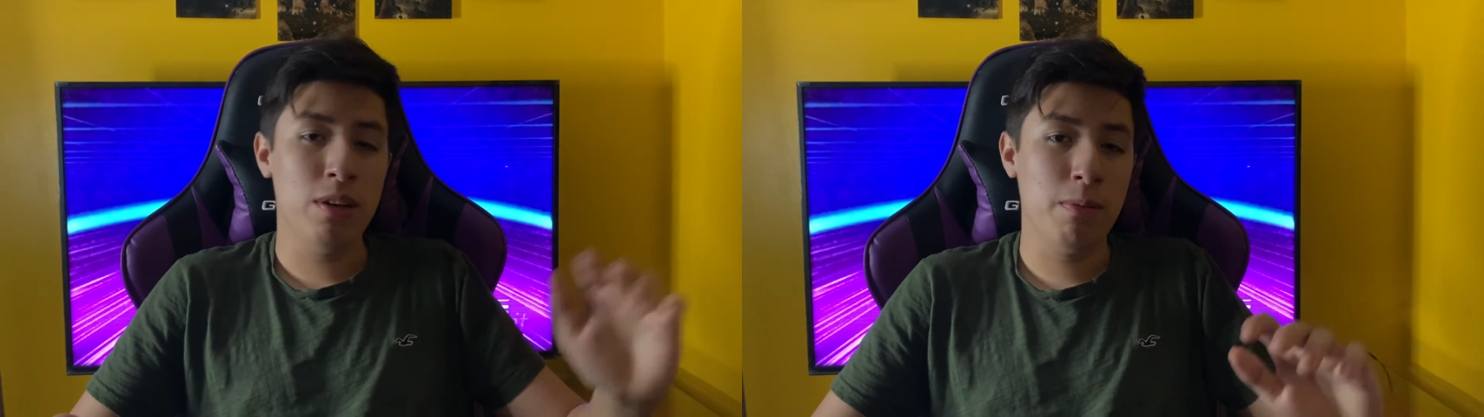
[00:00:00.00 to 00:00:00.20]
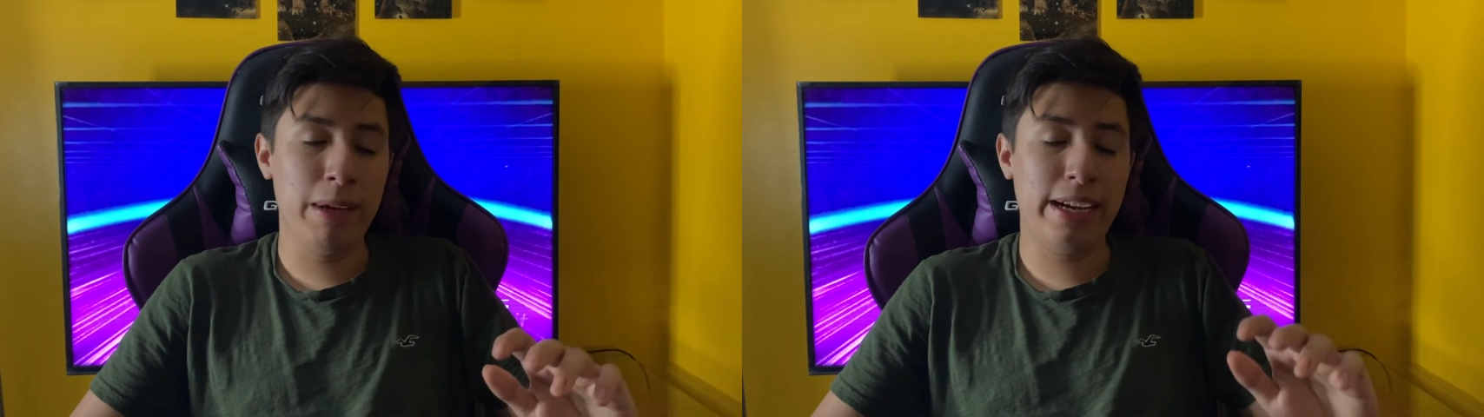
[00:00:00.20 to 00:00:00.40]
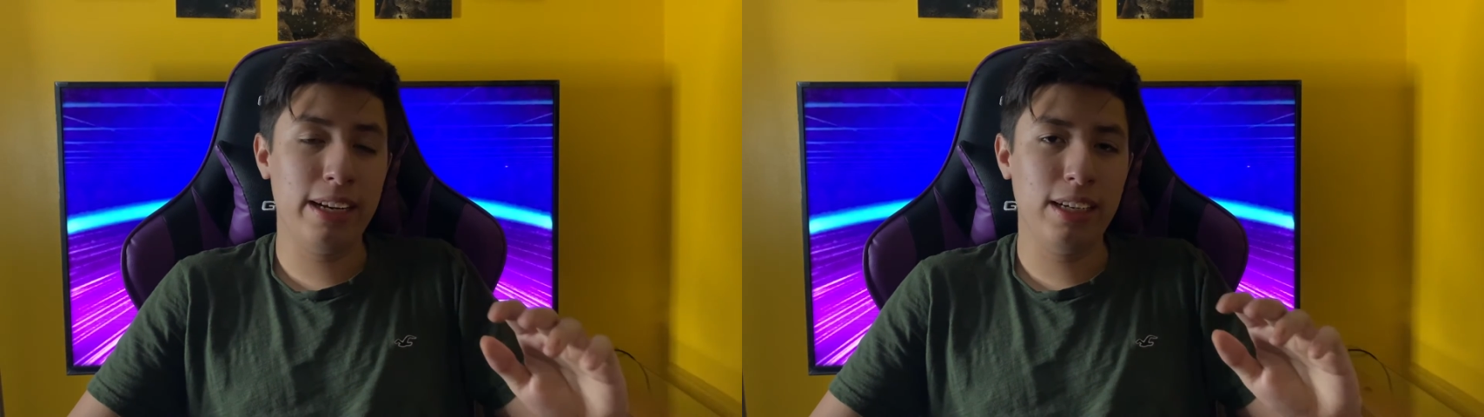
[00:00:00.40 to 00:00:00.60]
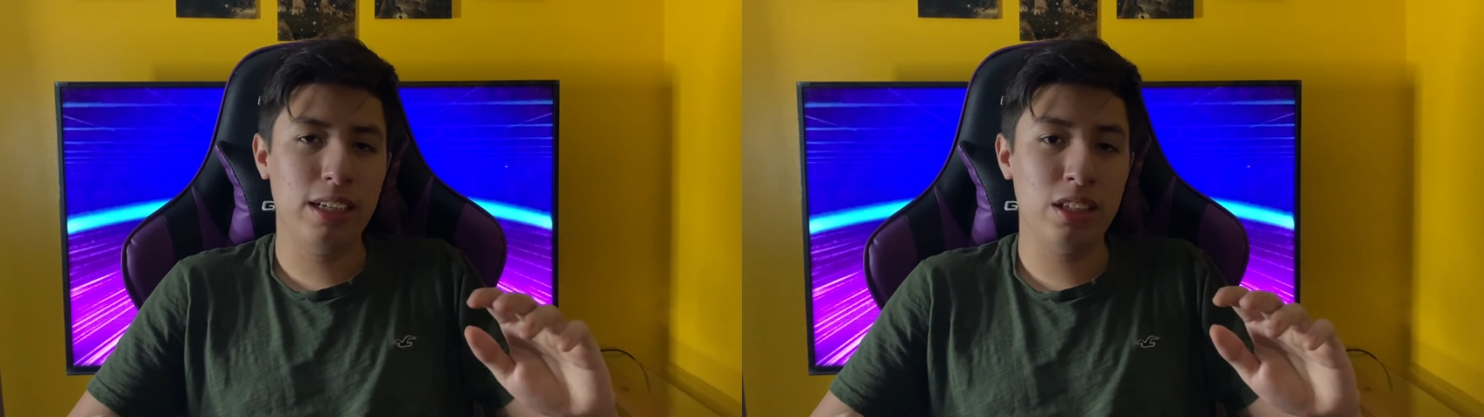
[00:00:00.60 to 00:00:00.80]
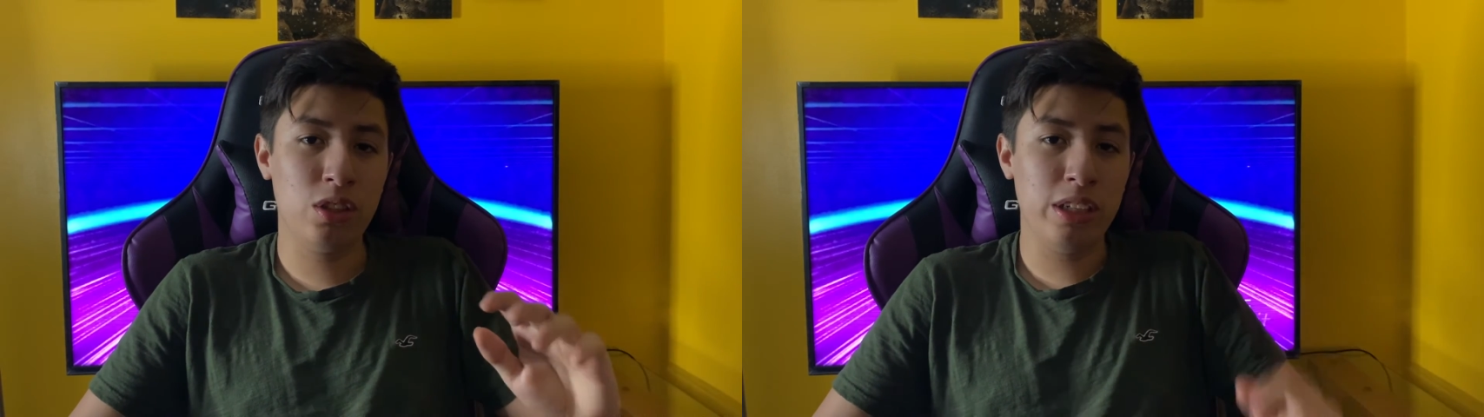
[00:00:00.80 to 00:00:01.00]

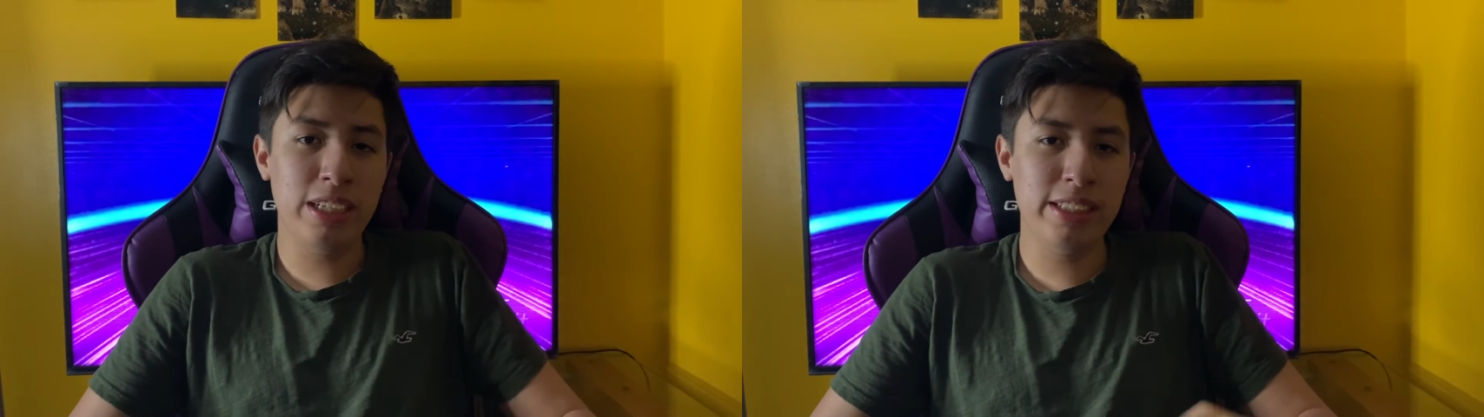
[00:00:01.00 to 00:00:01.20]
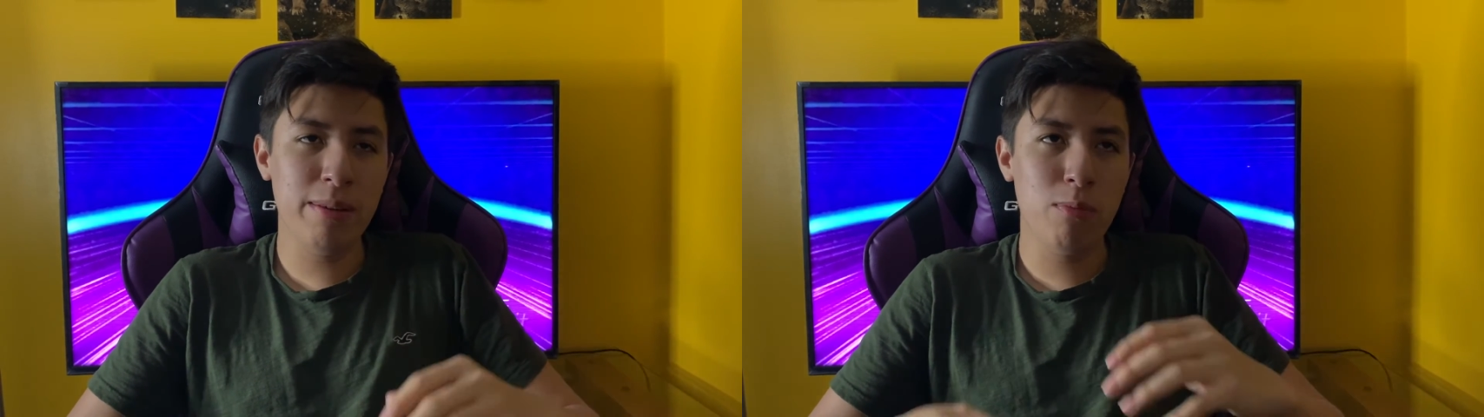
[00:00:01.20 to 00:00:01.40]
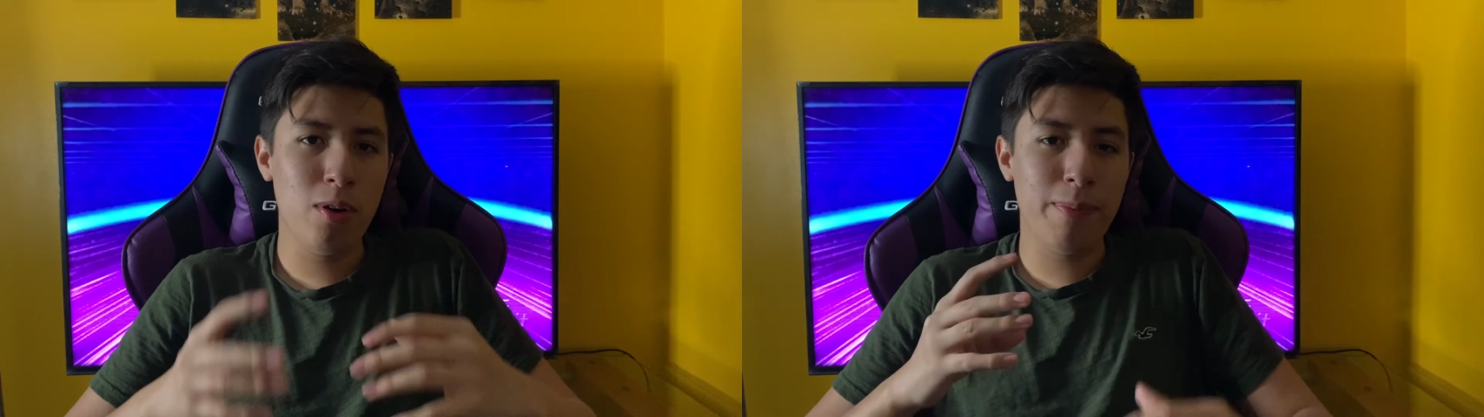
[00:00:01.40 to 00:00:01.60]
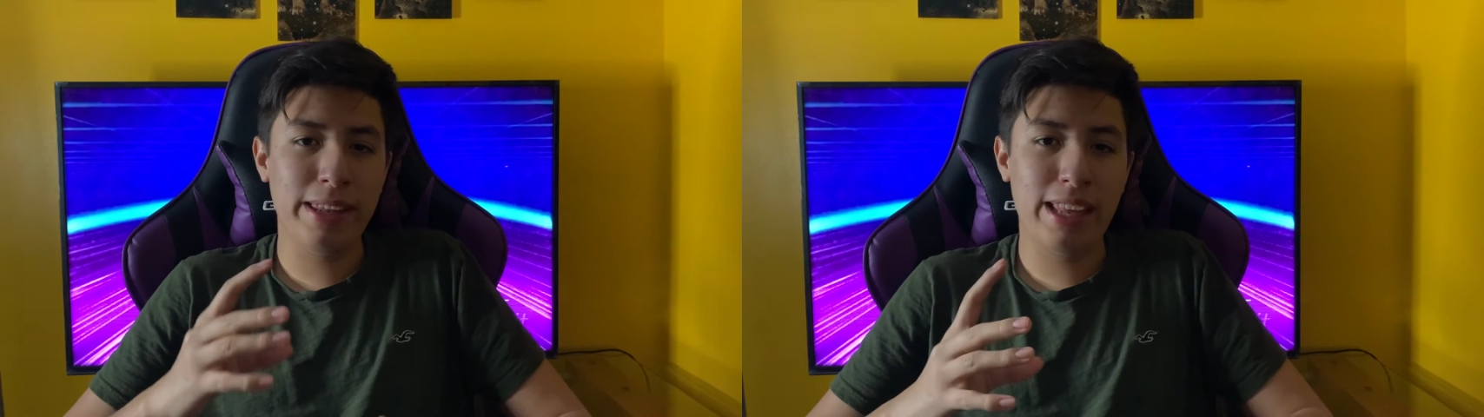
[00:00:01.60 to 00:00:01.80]
because it's a movement